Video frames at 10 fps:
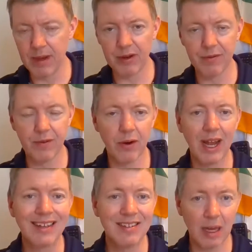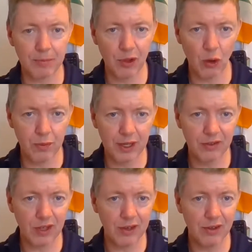metaphor, except the
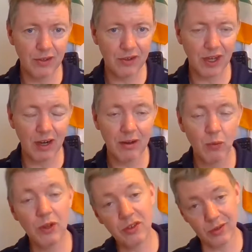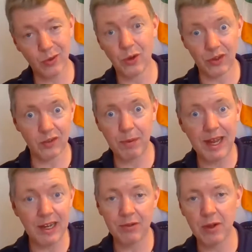opening sentence there, which is of course
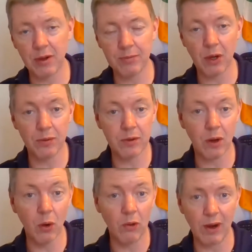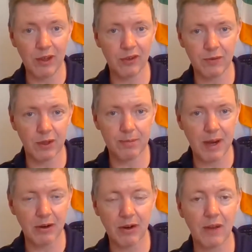explained. The whole rest of the
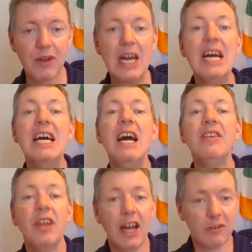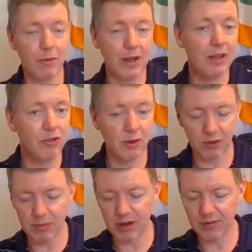paragraph is an explanation
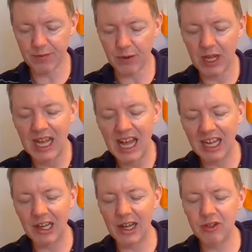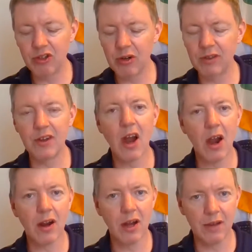of the metaphor. That Glacier is an
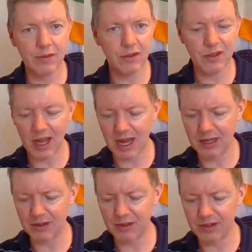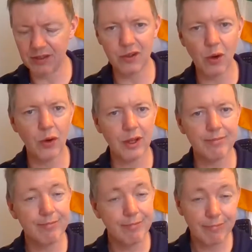archivist and
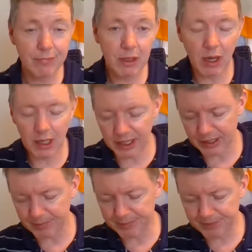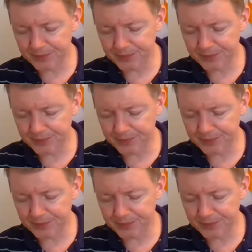historian. I like it.